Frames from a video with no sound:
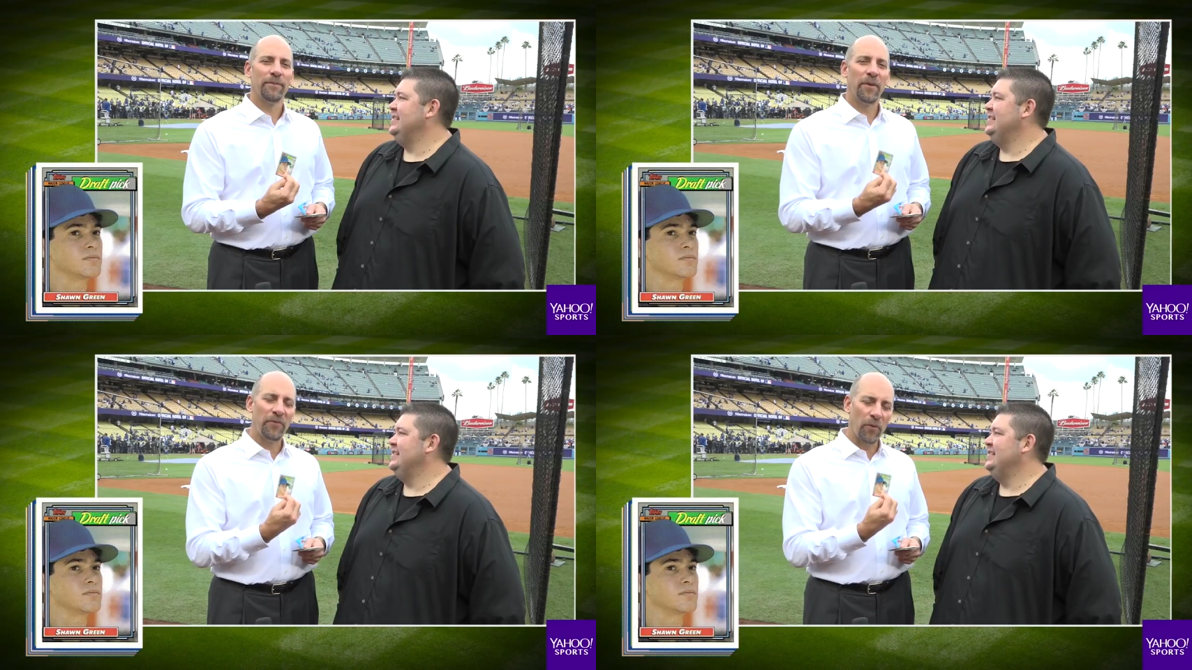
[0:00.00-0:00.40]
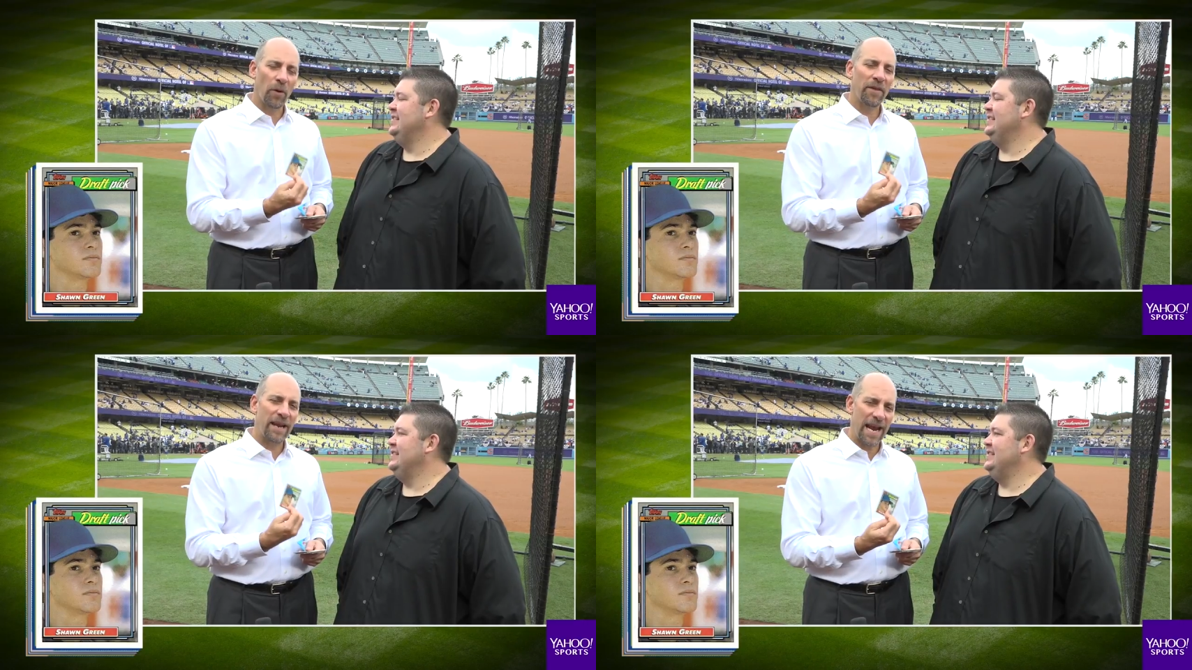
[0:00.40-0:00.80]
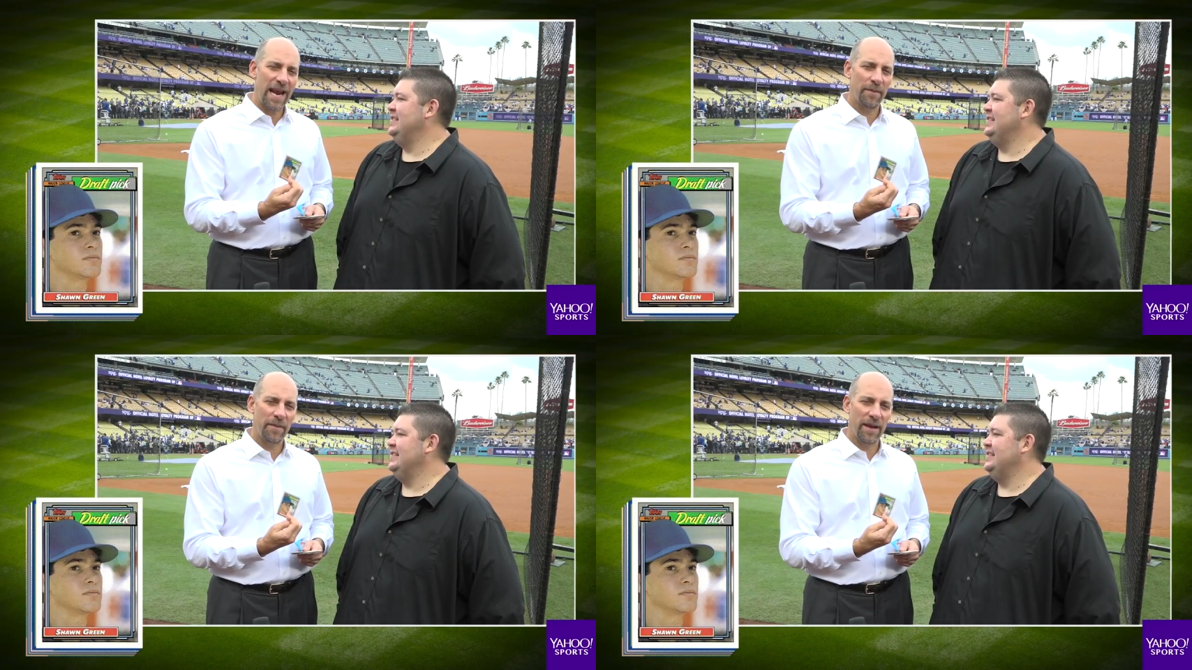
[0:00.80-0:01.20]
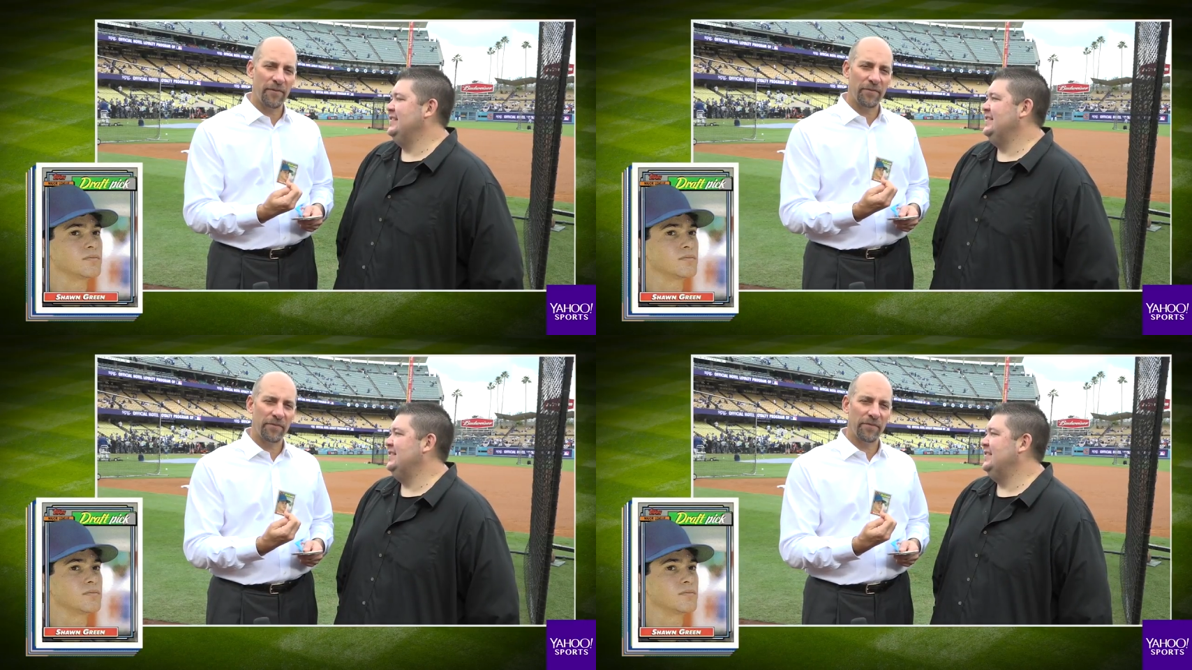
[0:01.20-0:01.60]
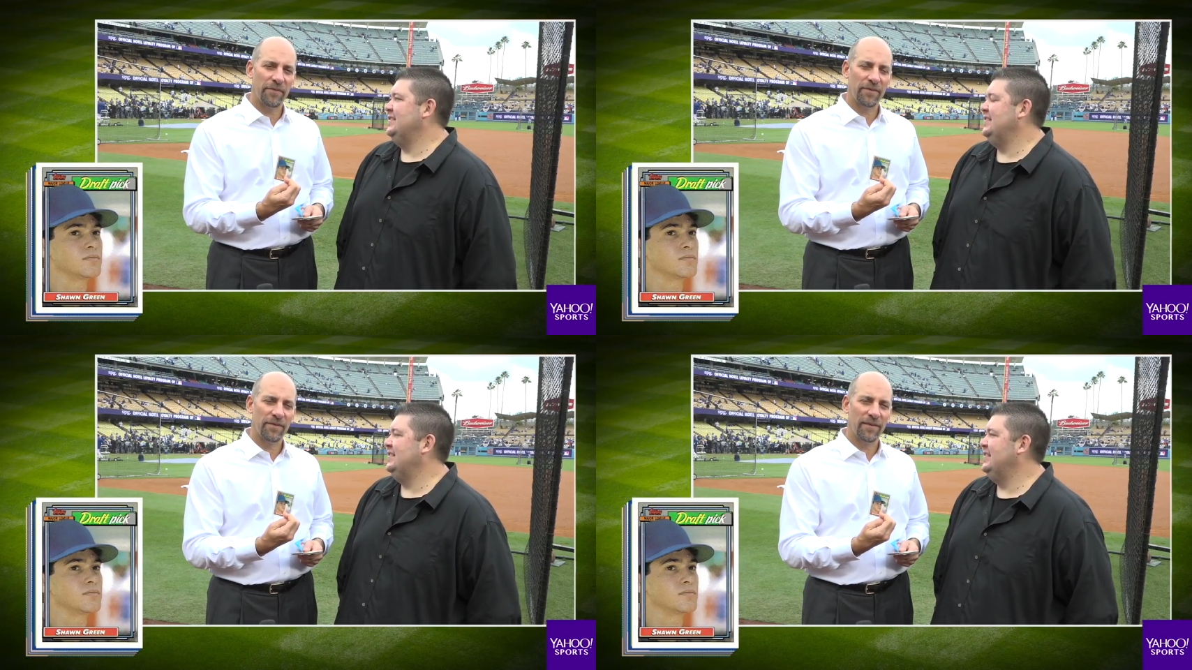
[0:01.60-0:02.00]
Speaker 1: before the game if
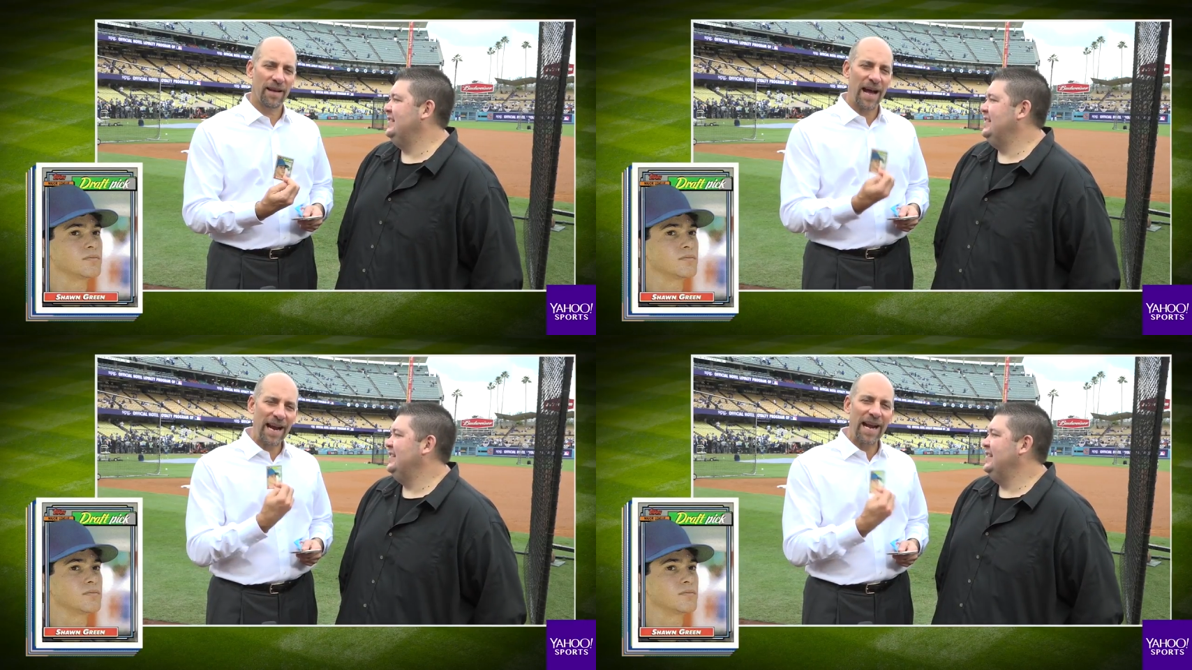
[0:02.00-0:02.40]
I